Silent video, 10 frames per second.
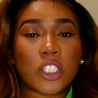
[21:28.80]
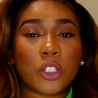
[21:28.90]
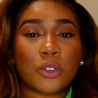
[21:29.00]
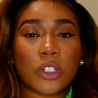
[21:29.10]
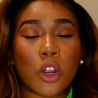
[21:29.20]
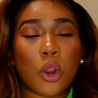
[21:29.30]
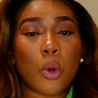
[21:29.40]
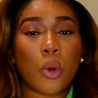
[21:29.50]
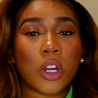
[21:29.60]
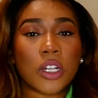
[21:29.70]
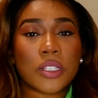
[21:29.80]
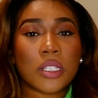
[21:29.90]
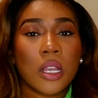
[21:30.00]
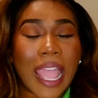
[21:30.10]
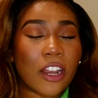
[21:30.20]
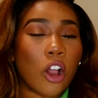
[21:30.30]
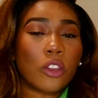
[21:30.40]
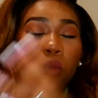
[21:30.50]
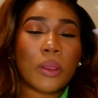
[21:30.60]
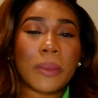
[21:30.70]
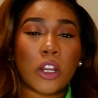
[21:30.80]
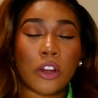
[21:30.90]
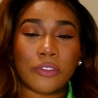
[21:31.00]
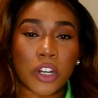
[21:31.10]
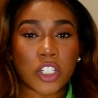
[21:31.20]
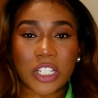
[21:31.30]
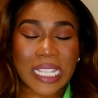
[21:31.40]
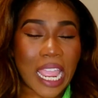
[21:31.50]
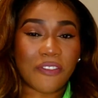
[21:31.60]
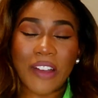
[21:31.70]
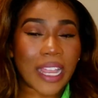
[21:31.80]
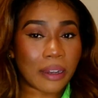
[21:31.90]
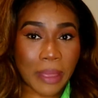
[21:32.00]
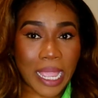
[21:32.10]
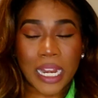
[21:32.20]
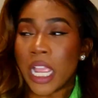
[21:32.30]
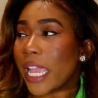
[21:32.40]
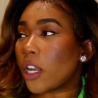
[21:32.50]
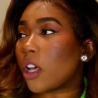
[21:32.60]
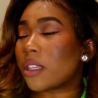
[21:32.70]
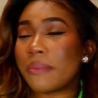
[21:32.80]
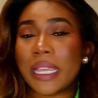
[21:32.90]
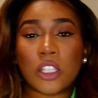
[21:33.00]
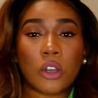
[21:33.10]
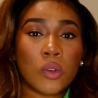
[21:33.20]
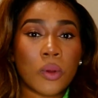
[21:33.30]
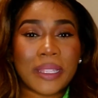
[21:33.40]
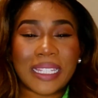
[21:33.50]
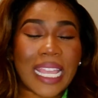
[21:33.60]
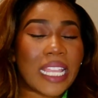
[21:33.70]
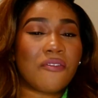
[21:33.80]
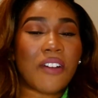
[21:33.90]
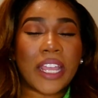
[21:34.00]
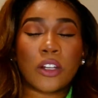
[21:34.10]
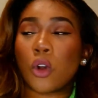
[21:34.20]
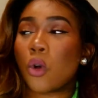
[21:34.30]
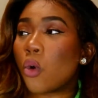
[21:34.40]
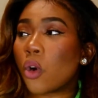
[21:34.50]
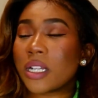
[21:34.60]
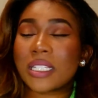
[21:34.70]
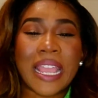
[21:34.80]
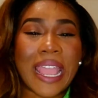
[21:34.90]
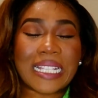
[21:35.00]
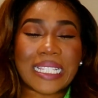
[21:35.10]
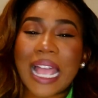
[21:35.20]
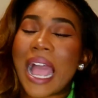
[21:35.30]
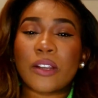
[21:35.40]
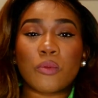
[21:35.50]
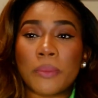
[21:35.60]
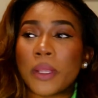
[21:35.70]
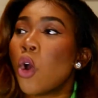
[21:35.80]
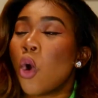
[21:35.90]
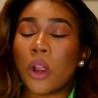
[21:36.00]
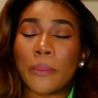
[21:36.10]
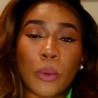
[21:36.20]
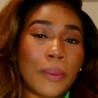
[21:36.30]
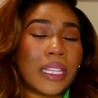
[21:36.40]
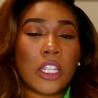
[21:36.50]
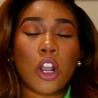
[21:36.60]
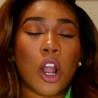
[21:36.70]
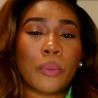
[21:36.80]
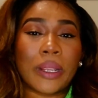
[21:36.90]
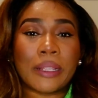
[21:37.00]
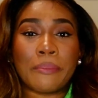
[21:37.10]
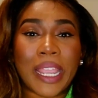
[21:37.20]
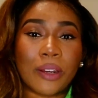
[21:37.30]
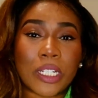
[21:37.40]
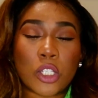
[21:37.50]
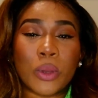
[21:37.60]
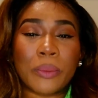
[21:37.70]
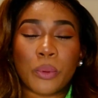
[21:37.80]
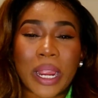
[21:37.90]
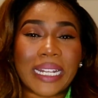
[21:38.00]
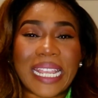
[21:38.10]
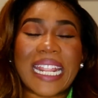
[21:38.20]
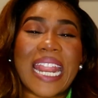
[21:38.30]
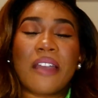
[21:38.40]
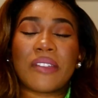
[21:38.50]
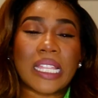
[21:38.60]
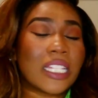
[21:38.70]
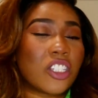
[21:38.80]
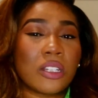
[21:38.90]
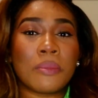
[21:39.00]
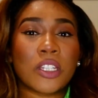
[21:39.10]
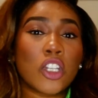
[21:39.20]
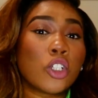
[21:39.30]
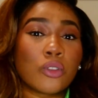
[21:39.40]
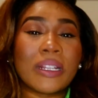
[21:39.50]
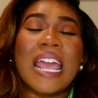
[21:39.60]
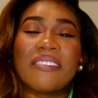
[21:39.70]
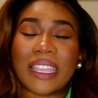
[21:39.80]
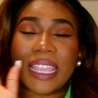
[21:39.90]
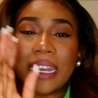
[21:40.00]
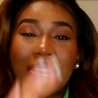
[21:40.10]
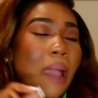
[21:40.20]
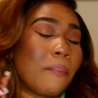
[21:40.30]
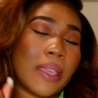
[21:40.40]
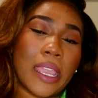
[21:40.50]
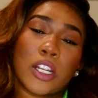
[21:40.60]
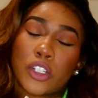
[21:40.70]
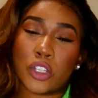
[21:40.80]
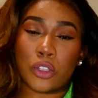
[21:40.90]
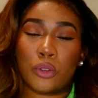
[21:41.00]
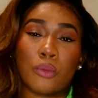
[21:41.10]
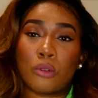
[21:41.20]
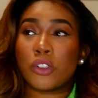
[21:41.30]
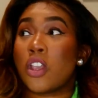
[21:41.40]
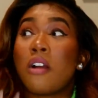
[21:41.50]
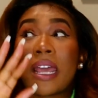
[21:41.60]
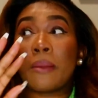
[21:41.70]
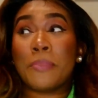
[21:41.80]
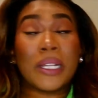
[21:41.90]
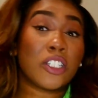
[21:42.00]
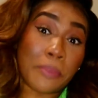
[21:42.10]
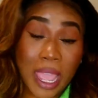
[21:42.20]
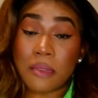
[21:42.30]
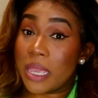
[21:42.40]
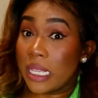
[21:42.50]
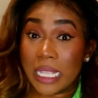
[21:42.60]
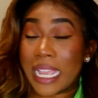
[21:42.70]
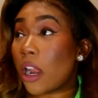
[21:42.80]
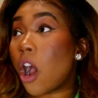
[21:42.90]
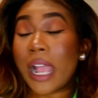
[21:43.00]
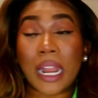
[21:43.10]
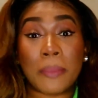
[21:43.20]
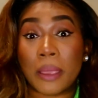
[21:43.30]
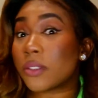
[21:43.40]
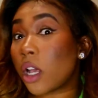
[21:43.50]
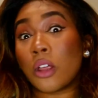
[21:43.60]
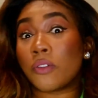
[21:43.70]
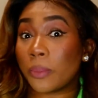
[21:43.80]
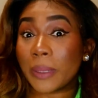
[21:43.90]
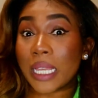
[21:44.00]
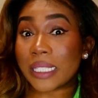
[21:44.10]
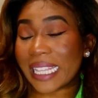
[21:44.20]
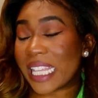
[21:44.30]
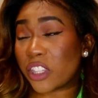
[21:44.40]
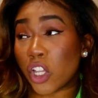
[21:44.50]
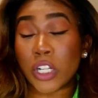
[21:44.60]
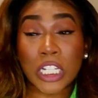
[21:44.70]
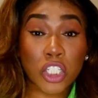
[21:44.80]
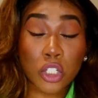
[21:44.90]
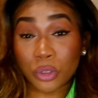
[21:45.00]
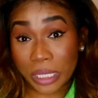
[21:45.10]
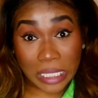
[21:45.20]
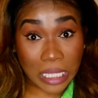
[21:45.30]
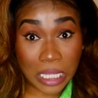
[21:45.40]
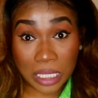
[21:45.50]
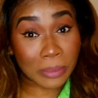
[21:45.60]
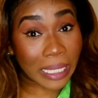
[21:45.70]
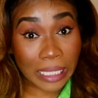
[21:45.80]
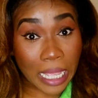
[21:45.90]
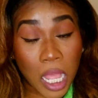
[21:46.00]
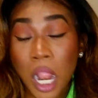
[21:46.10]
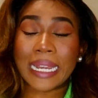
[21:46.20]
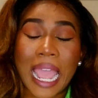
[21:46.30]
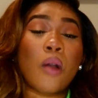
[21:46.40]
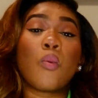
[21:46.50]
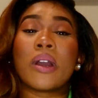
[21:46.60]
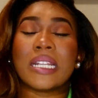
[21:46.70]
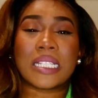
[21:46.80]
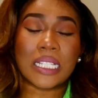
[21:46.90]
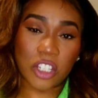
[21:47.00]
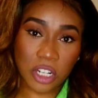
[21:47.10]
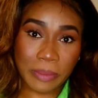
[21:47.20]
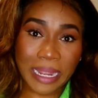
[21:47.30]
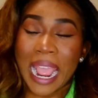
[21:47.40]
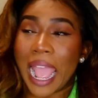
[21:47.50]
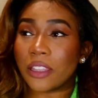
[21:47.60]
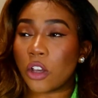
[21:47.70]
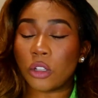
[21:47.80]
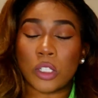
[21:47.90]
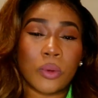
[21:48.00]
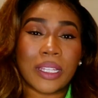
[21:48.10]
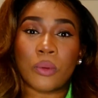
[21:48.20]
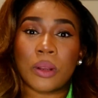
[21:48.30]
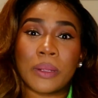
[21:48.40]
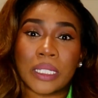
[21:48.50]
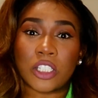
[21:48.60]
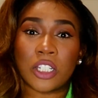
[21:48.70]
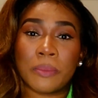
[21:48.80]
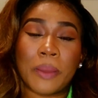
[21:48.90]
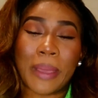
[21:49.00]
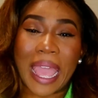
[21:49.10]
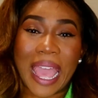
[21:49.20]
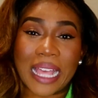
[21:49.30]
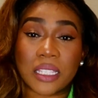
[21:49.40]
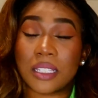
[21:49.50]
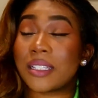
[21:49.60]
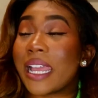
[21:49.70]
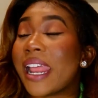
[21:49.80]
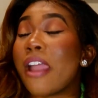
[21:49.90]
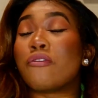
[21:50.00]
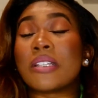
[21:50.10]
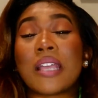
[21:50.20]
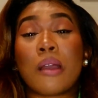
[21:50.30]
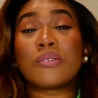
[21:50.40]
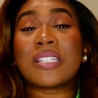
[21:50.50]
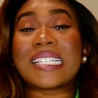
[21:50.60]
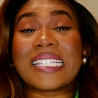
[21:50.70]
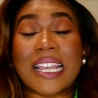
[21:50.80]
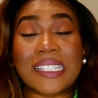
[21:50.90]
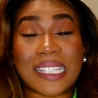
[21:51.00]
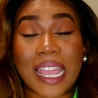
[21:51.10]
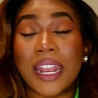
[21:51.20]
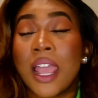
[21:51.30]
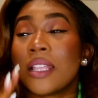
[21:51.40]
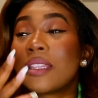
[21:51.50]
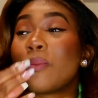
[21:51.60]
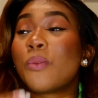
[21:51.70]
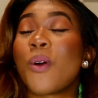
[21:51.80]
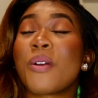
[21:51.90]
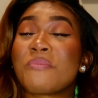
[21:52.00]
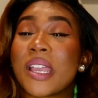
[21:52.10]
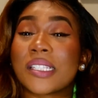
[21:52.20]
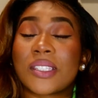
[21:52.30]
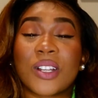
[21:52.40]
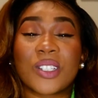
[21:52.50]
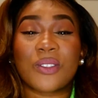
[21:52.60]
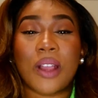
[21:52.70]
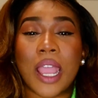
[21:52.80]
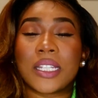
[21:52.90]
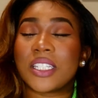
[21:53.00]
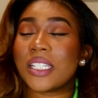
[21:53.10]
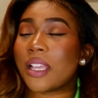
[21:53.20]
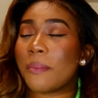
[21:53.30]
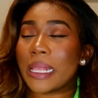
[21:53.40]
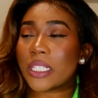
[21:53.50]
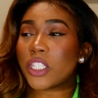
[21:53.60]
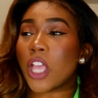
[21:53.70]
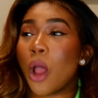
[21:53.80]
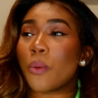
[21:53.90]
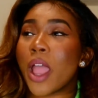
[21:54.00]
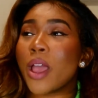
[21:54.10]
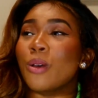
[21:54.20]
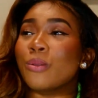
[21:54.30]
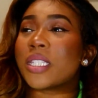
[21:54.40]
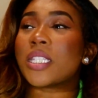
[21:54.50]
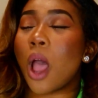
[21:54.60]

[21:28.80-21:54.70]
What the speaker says: children are whores and all the women are virgins, can't find a man, and all the men, the only women that they can find are whores and side women or women that are already married to impregnate and have illegitimate children that cannot be heirs to the throne. So y'all got a bunch of babies. They got all kind of babies all over the place. I think 30 children, they said, something like that. Not one is legitimate, and the only one that would have been legitimate passed. And every time she says that, the poor man starts crying. She talking about sorrows,